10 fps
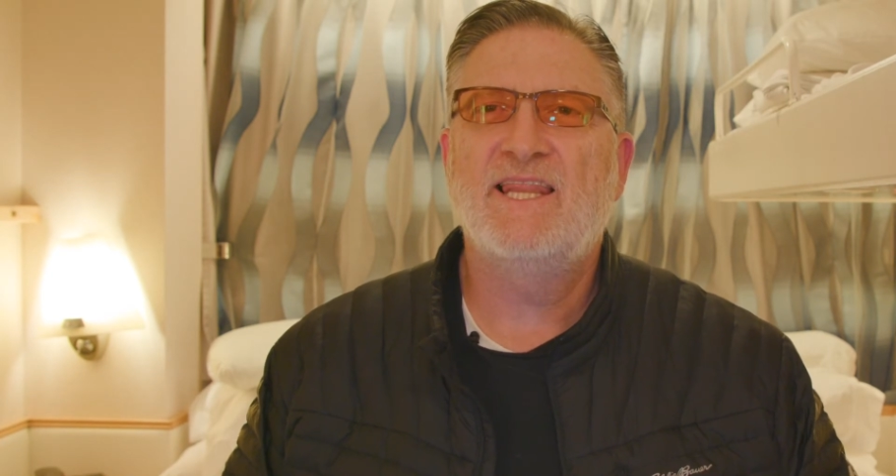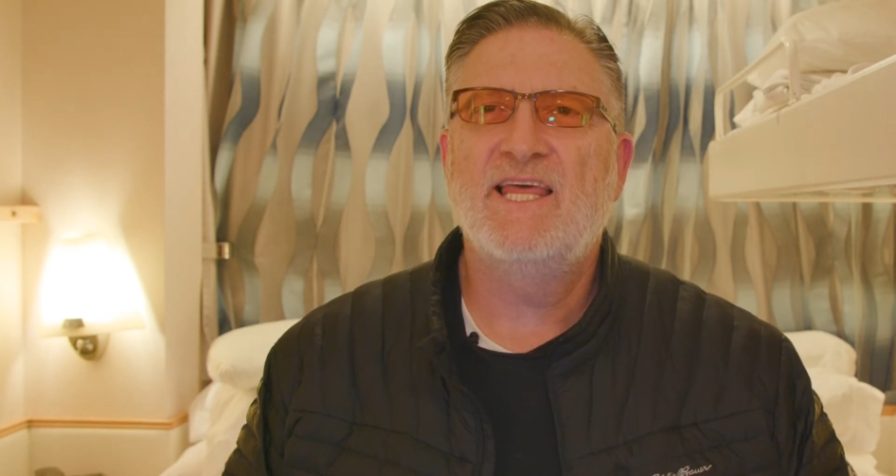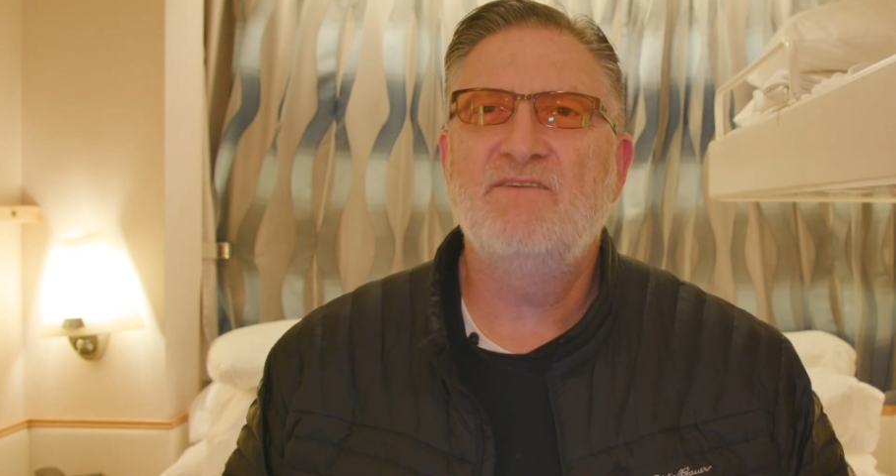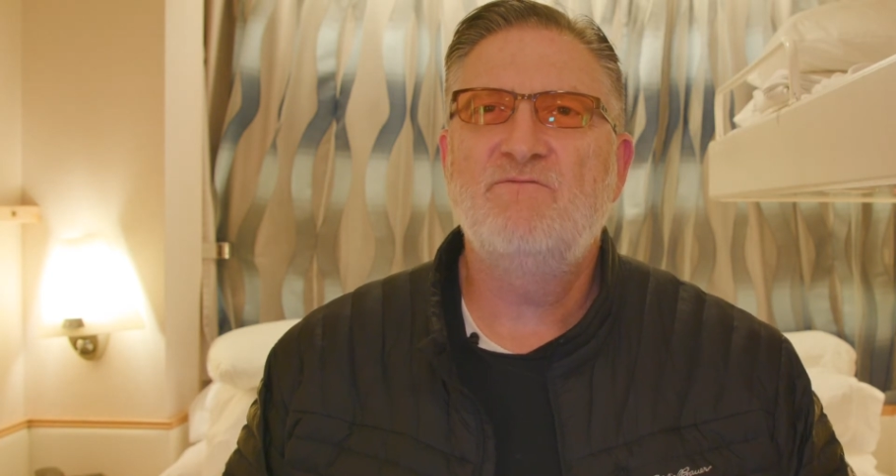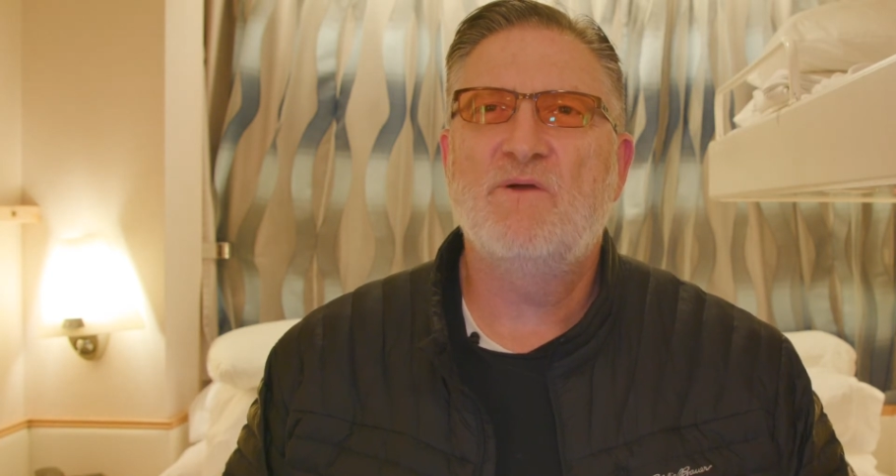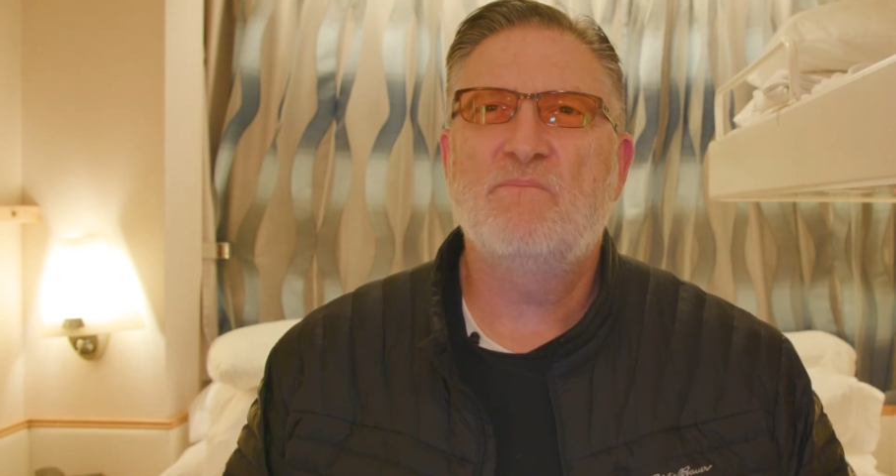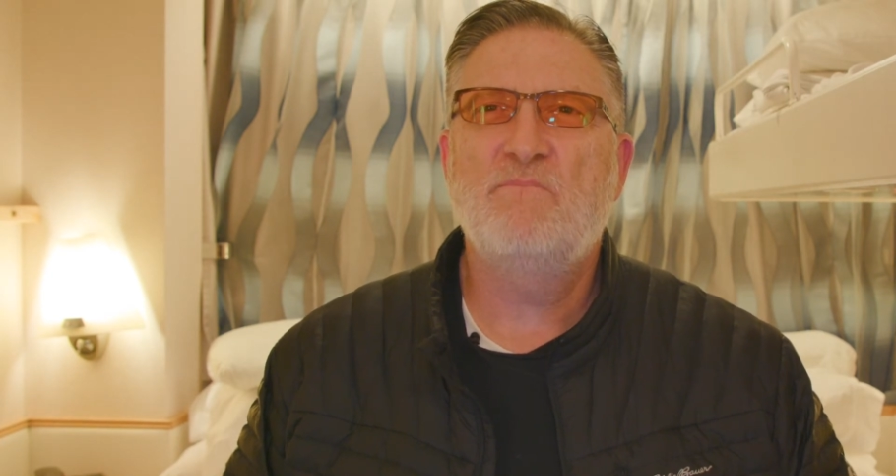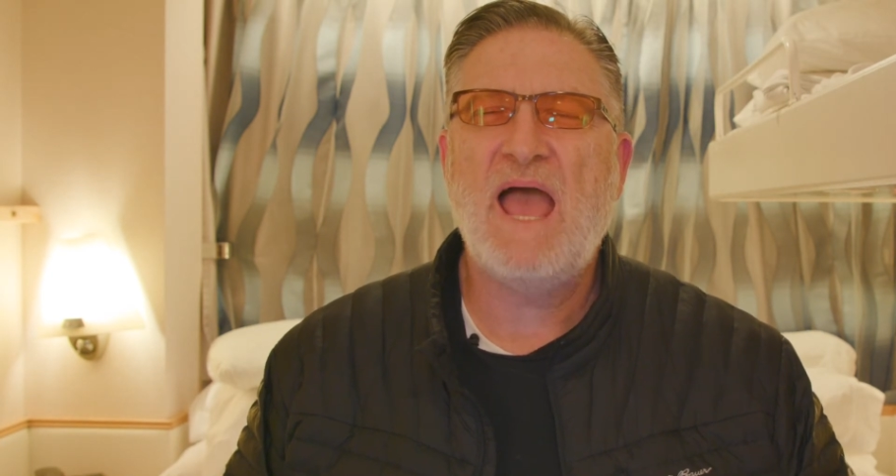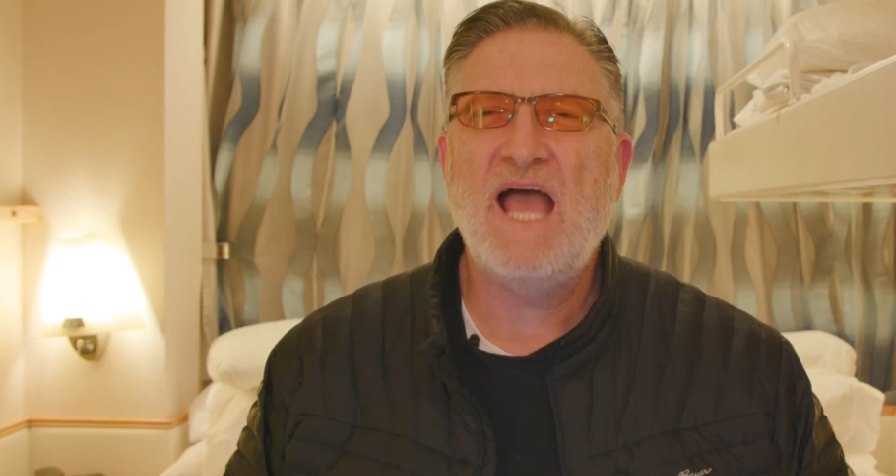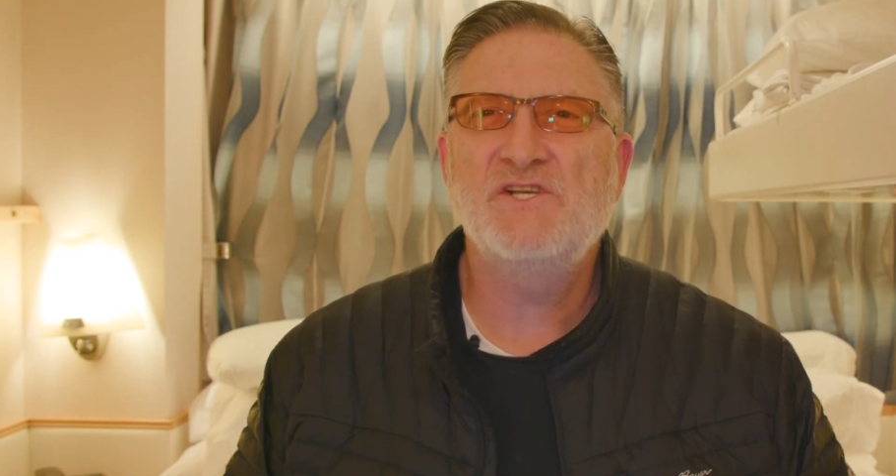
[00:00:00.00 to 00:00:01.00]
live with
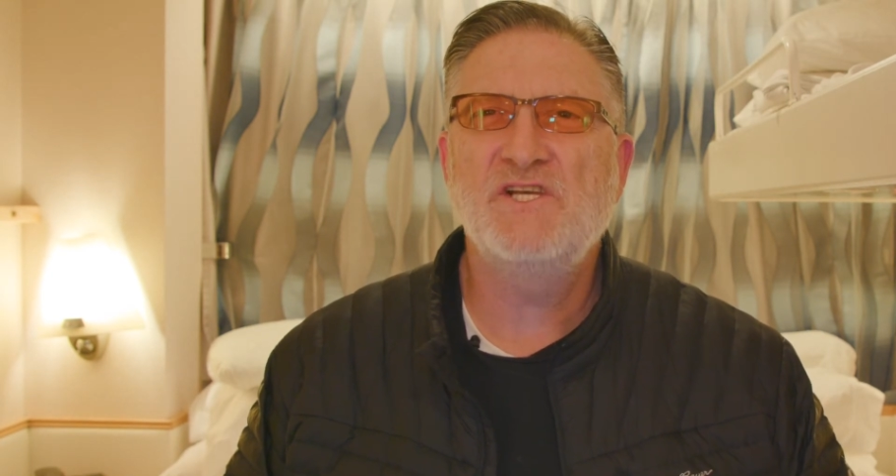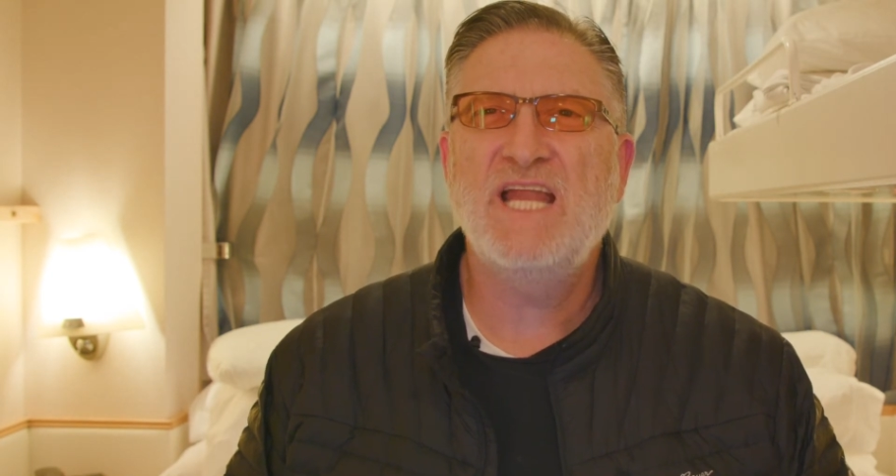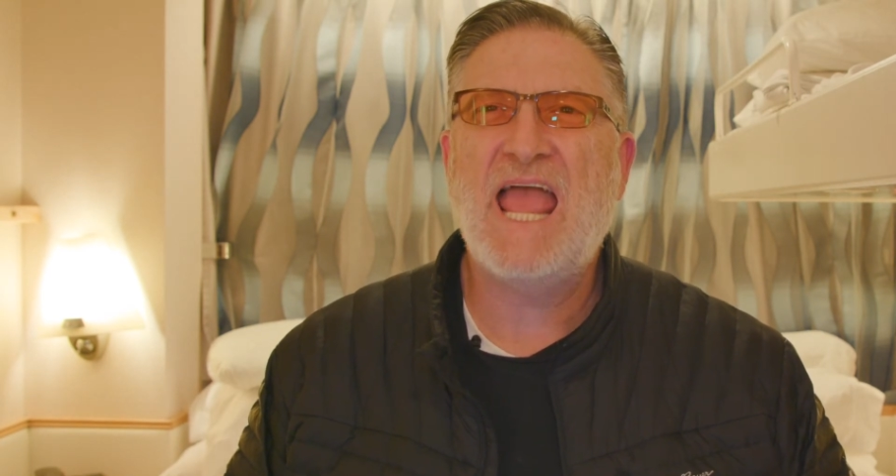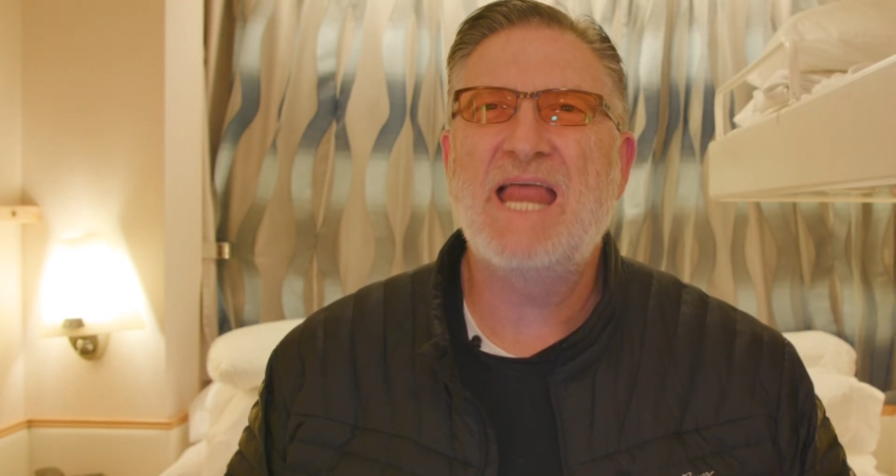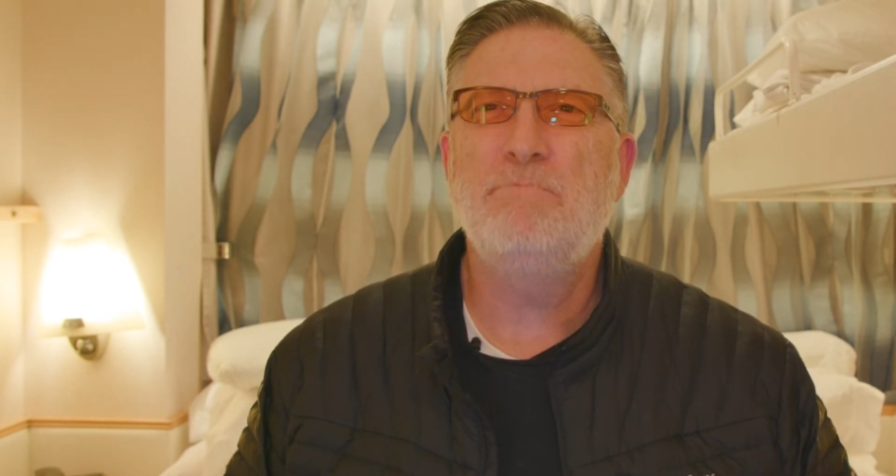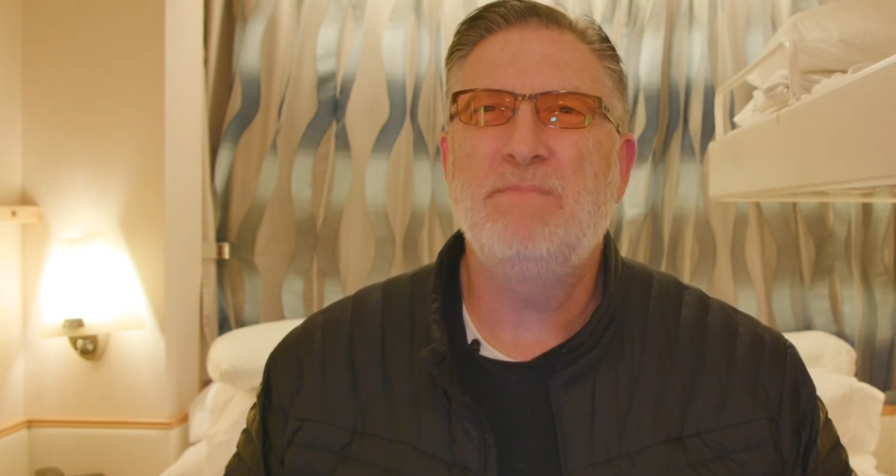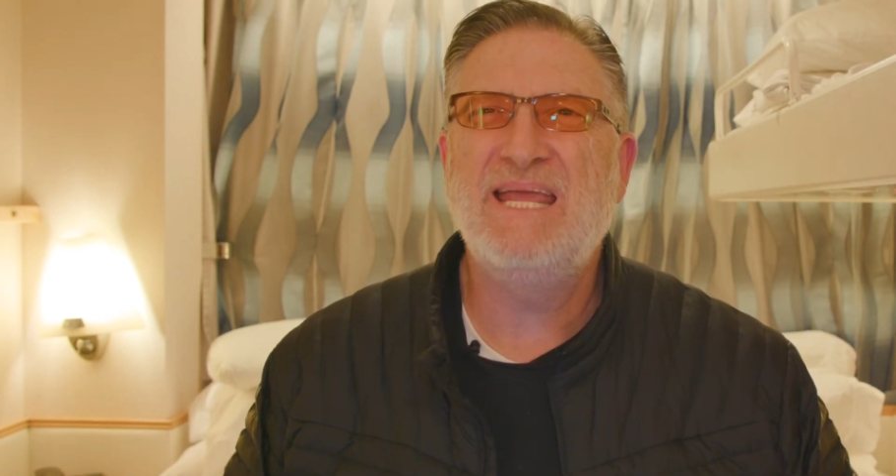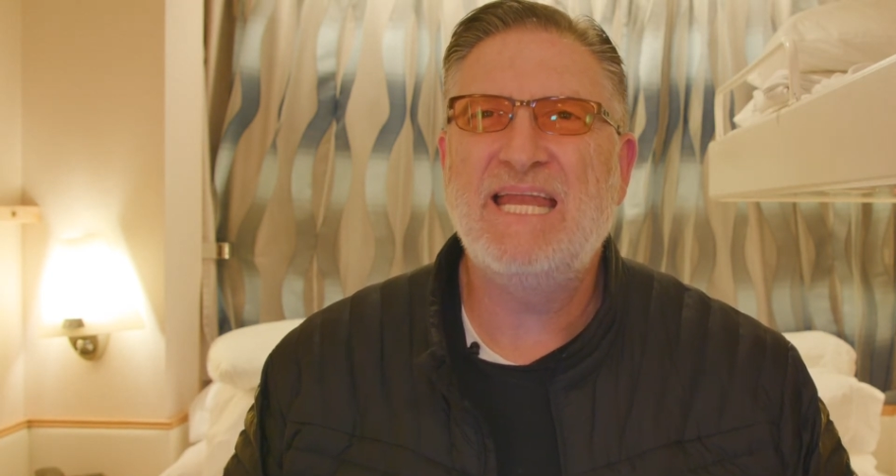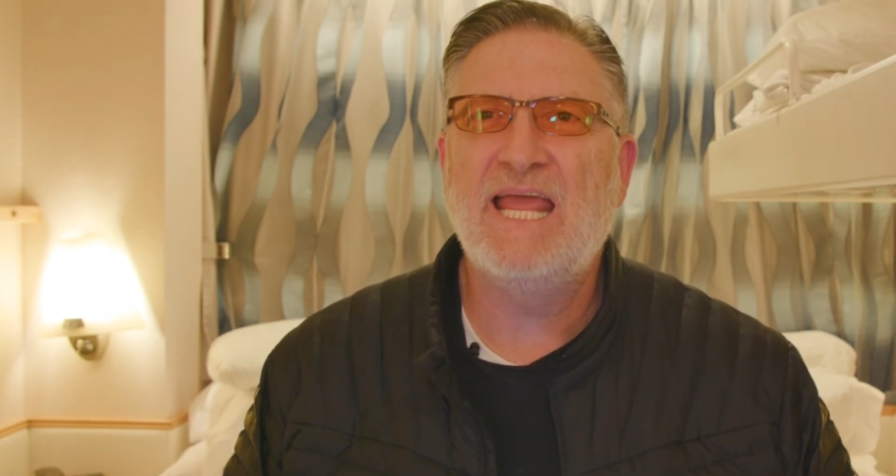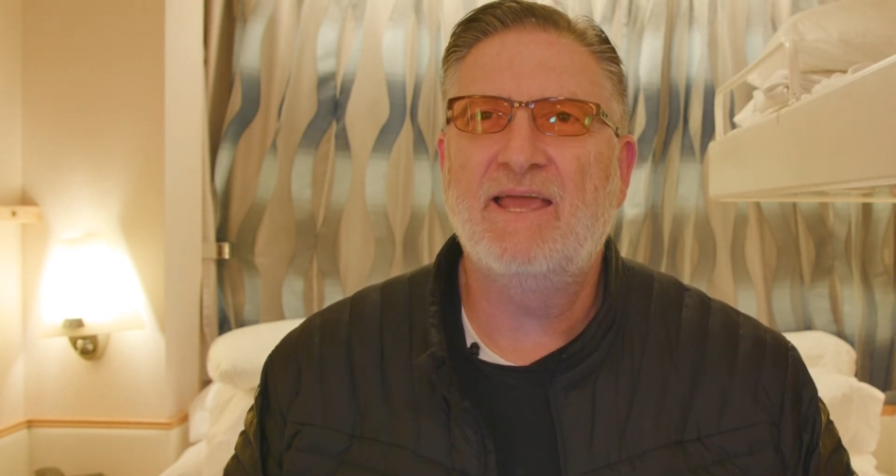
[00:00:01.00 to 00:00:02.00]
passion and
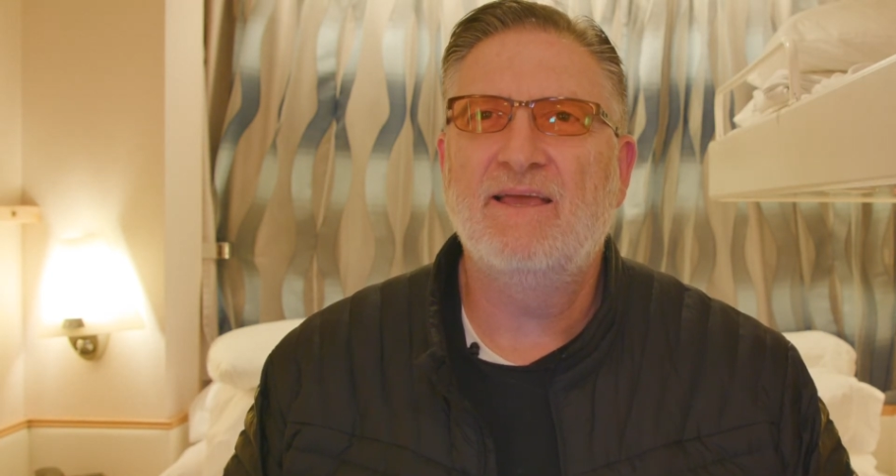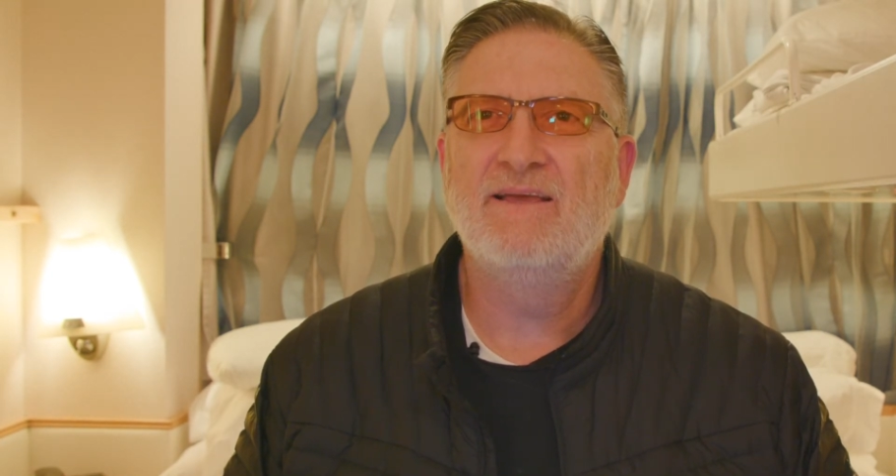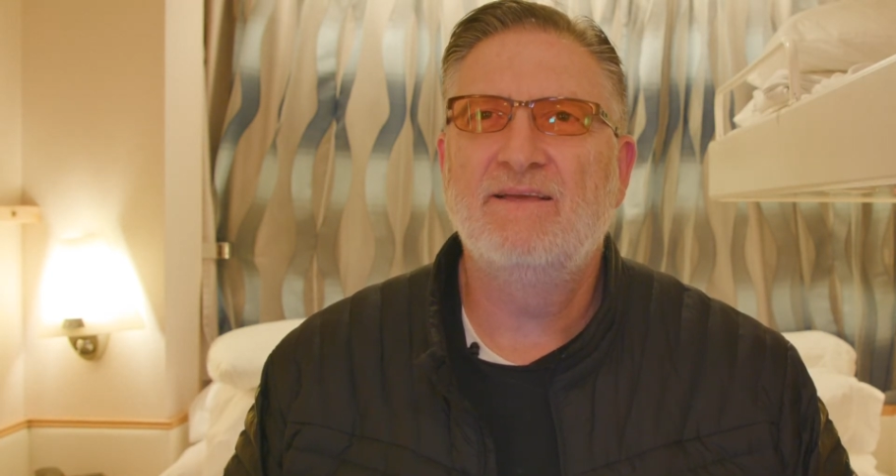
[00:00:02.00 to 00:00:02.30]
meaning.